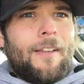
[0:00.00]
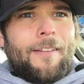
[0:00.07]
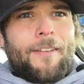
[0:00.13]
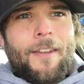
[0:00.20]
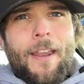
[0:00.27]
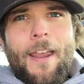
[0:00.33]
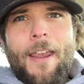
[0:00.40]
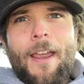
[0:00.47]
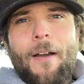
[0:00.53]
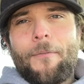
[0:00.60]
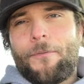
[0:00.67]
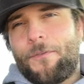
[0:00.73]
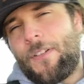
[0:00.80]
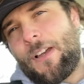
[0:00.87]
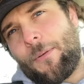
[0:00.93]
Today
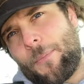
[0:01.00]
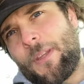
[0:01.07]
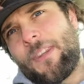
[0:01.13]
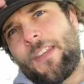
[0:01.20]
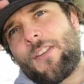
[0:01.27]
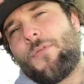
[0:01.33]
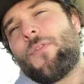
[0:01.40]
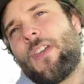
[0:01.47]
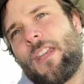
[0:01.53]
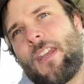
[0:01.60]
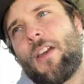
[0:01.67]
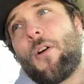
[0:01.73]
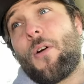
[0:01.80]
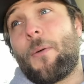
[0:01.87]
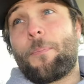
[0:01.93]
I'm filming this
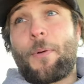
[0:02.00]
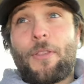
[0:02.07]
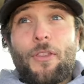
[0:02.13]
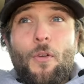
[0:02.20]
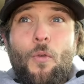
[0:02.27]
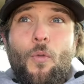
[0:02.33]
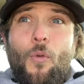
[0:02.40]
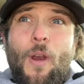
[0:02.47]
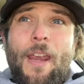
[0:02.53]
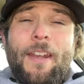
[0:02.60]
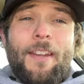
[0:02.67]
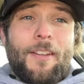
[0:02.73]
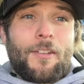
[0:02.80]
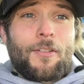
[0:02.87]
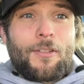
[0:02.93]
video, but the
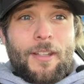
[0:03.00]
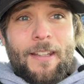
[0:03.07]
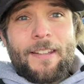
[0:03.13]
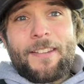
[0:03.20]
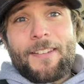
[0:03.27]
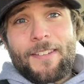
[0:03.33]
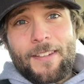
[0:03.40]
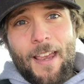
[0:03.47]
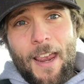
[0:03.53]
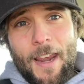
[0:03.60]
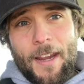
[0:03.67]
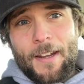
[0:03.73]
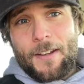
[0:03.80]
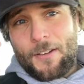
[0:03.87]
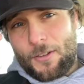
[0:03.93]
wind is
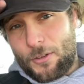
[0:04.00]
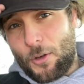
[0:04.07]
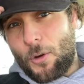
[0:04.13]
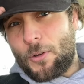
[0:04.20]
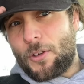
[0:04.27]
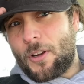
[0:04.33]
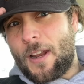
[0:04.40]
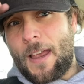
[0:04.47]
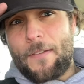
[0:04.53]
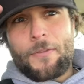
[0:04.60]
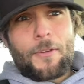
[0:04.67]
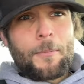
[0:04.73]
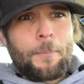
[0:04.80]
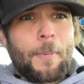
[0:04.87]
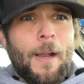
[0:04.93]
insane. So you're going to have
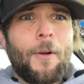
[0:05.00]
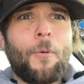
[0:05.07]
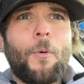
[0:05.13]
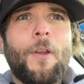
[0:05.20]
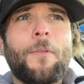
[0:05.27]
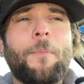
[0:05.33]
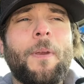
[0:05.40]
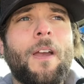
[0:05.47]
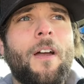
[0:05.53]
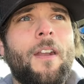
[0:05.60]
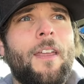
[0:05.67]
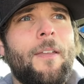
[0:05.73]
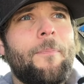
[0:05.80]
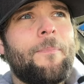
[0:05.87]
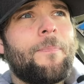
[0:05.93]
to bear with me on
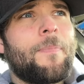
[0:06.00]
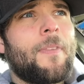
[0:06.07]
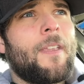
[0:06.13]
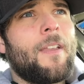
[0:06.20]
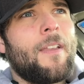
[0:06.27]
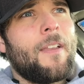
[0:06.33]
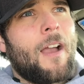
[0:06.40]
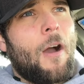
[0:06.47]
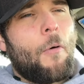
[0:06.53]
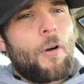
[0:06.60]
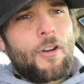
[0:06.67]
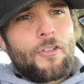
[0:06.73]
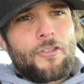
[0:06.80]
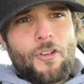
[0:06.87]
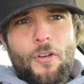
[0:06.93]
it. I
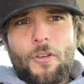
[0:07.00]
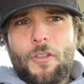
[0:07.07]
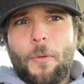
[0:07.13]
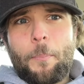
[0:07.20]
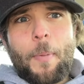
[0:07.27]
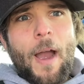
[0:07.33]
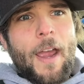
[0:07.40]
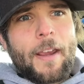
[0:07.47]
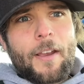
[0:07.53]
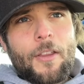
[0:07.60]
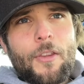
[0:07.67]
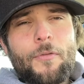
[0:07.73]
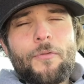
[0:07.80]
want to show you the bike on the